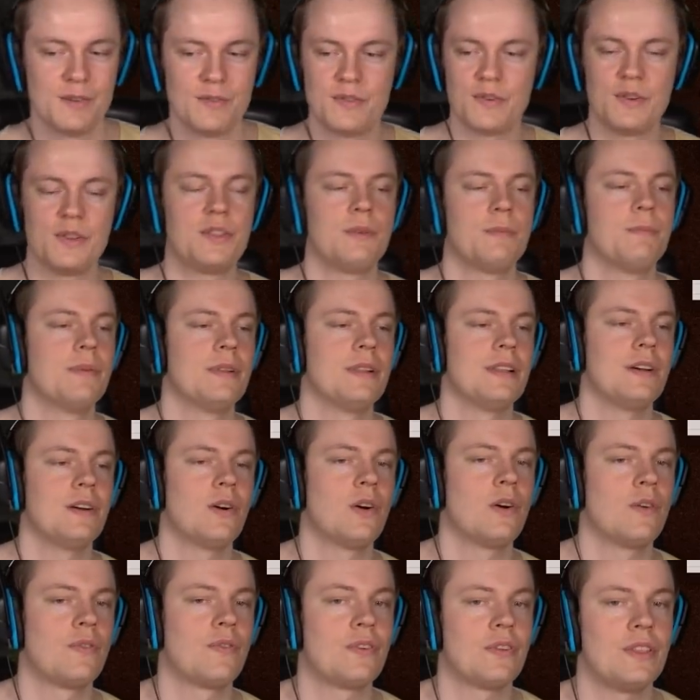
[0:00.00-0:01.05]
for the
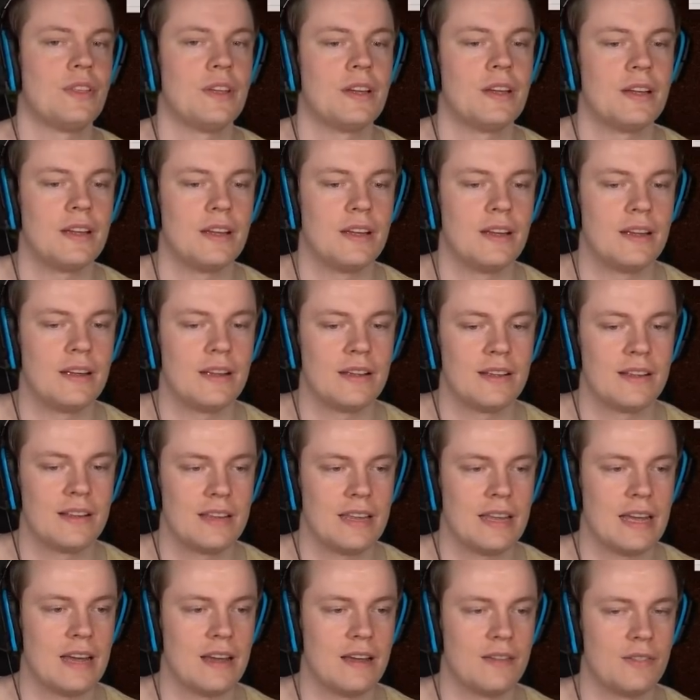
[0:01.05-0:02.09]
or for the
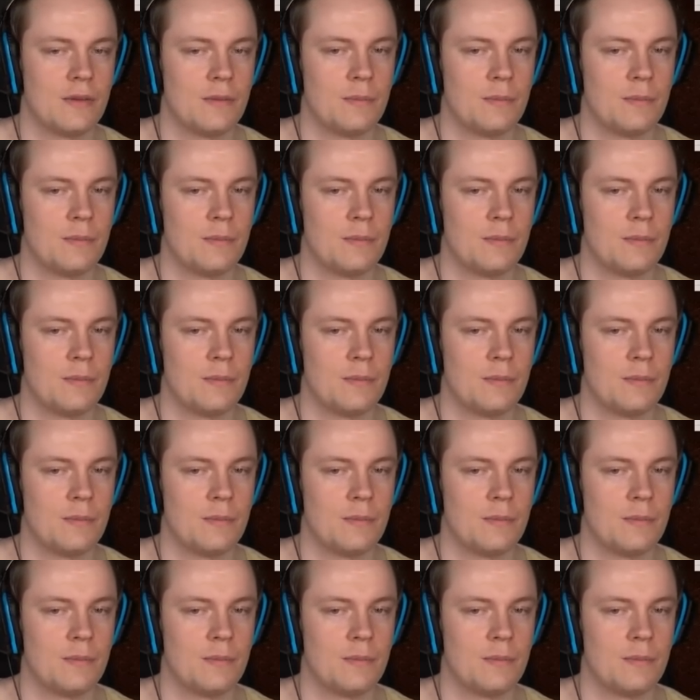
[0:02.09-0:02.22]
yeah, the